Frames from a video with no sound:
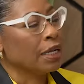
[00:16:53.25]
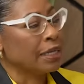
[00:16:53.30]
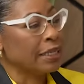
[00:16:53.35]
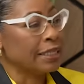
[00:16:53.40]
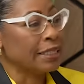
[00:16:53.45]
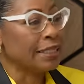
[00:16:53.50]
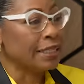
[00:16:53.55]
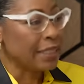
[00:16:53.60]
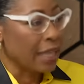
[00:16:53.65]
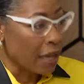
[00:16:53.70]
The
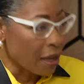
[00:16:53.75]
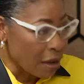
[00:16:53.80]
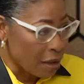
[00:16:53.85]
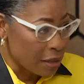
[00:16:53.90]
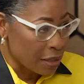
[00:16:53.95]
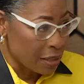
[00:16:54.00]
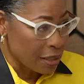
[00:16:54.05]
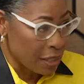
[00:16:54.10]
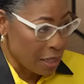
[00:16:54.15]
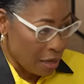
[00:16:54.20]

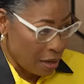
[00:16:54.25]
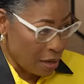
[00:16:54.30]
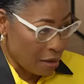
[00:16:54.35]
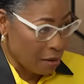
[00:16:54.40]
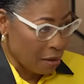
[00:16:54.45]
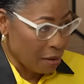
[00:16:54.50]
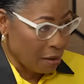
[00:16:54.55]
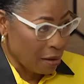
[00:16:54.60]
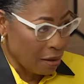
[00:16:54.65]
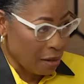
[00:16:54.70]
second
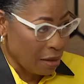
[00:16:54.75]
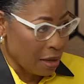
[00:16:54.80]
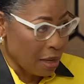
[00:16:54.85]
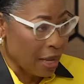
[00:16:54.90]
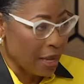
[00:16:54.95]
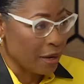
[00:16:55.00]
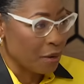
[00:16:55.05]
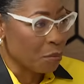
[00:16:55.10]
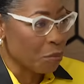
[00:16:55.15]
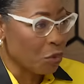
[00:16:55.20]
thing,
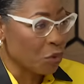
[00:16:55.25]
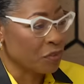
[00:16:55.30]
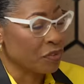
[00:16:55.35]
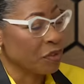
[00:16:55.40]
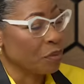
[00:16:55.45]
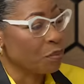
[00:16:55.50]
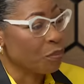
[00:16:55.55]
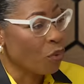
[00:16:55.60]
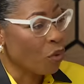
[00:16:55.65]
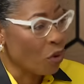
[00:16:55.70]
and the most
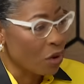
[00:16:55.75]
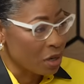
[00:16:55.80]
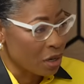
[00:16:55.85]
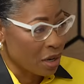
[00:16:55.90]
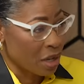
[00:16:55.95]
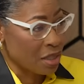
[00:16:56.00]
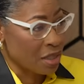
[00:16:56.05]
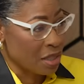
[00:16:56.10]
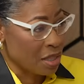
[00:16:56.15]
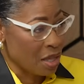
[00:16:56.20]

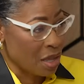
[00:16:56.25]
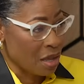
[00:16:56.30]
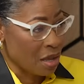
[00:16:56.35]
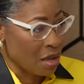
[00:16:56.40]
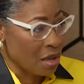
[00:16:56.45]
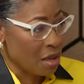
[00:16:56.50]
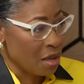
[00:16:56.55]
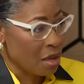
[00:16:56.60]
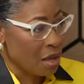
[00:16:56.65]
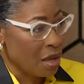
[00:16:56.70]
important
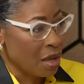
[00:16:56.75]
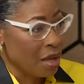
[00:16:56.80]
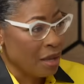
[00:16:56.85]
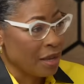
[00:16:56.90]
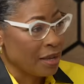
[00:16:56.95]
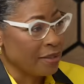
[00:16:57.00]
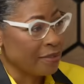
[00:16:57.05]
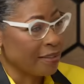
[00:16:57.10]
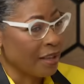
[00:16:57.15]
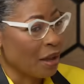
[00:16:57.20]
thing,
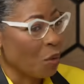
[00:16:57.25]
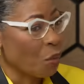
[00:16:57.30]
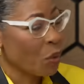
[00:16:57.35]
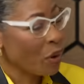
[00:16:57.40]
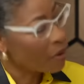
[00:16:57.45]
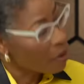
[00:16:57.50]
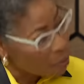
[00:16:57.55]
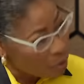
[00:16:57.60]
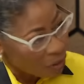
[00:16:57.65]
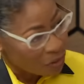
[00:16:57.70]
is that
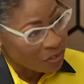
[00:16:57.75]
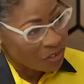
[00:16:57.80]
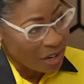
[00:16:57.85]
we're about